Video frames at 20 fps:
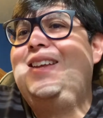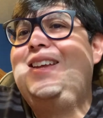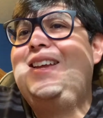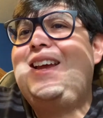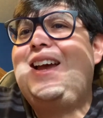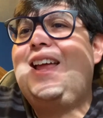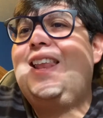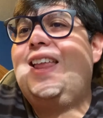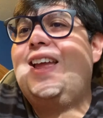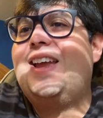
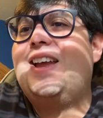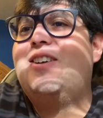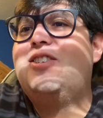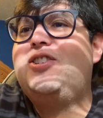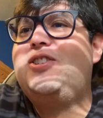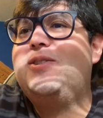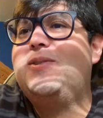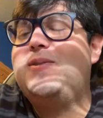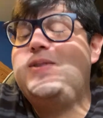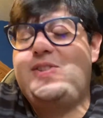I like how she
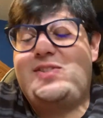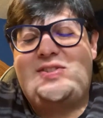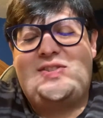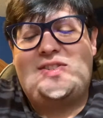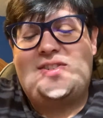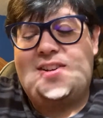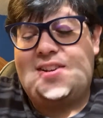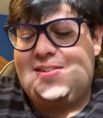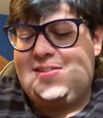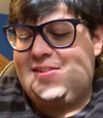always
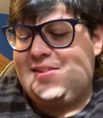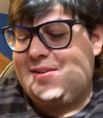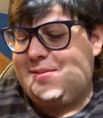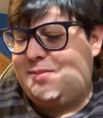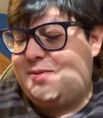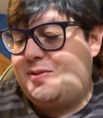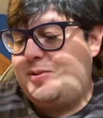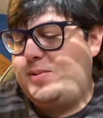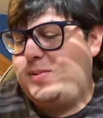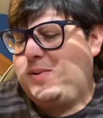sucks up
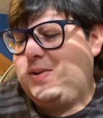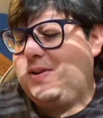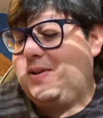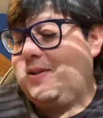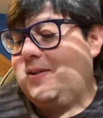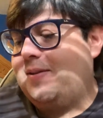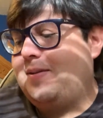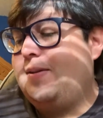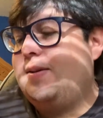to, uh,